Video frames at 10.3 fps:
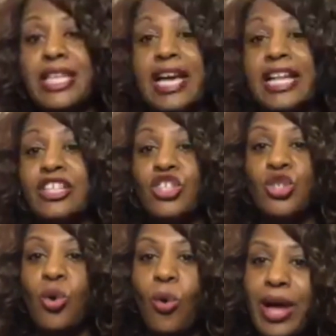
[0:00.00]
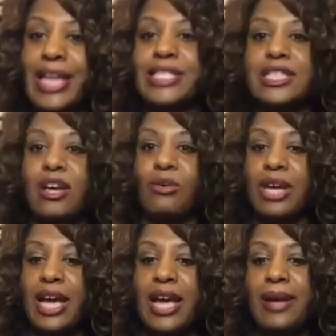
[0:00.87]
I got a choice,
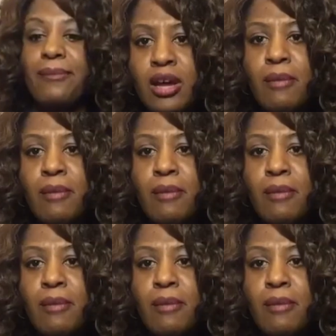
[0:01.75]
okay?